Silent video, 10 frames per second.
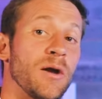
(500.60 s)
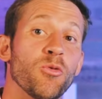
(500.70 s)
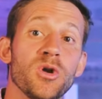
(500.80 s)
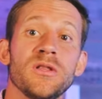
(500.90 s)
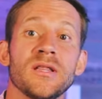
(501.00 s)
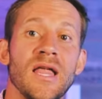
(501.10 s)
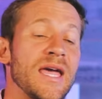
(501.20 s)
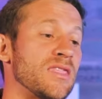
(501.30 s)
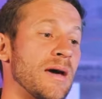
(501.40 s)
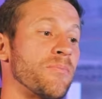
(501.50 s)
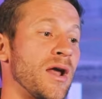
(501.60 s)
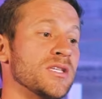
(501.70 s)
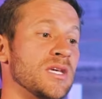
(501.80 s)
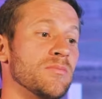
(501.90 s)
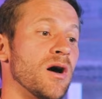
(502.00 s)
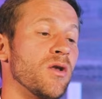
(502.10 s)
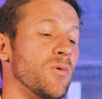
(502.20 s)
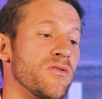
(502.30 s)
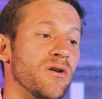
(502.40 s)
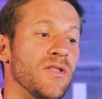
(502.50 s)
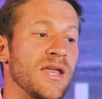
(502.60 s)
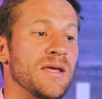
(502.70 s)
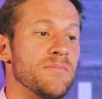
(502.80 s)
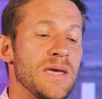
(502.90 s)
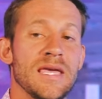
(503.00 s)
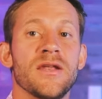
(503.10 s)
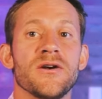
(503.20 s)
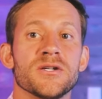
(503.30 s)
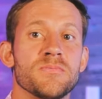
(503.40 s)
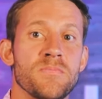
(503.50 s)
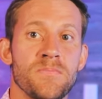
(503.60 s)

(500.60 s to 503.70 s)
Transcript: And I really like that pricing model where they're letting beginners